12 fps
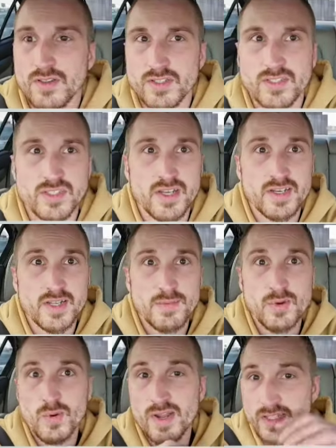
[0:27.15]
The sun
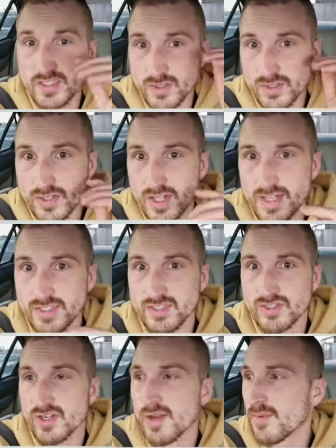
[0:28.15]
dipped away, so the
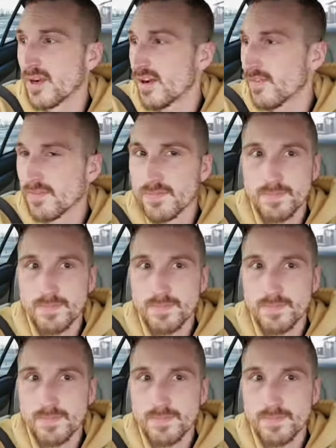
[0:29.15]
glasses are coming off.